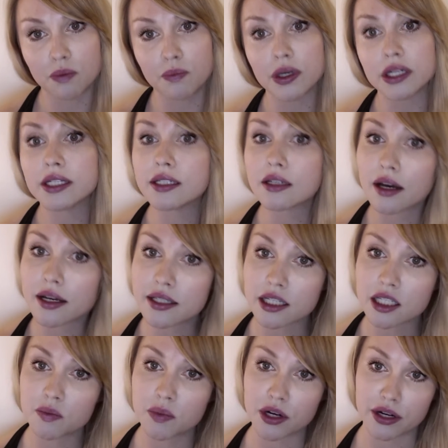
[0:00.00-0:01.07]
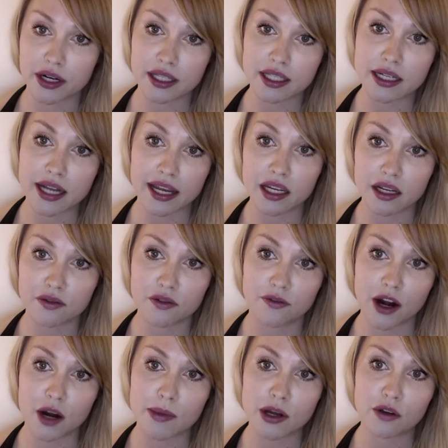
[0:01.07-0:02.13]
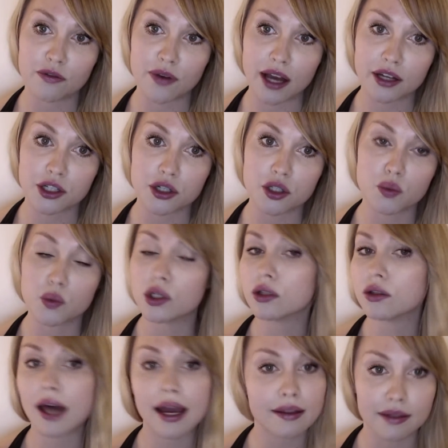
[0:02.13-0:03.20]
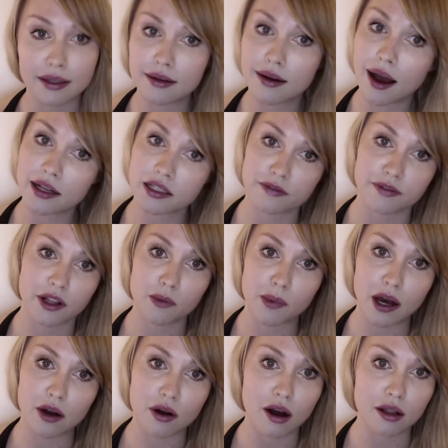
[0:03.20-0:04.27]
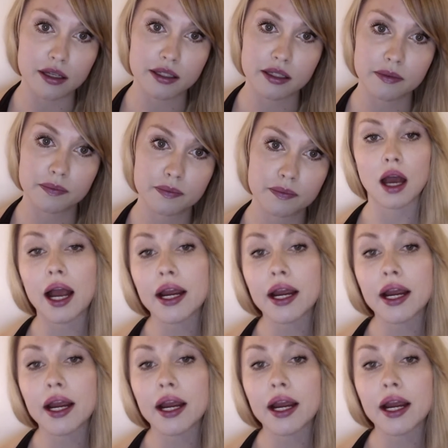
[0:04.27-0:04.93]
but does experience negative environmental factors will likely not develop alcoholism.